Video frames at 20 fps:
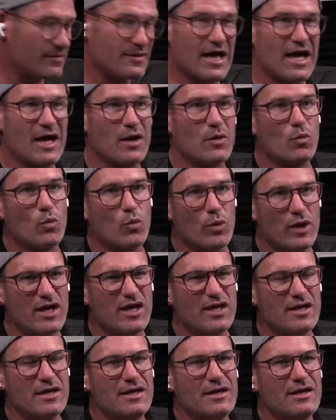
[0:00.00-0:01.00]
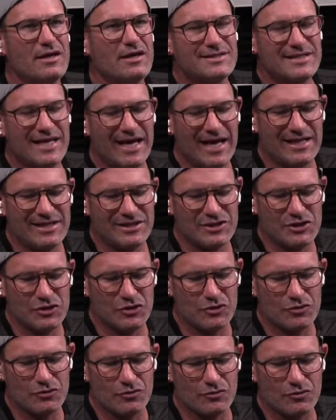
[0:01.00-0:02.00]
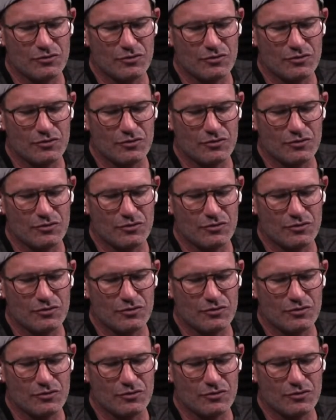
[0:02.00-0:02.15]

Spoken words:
that we tend to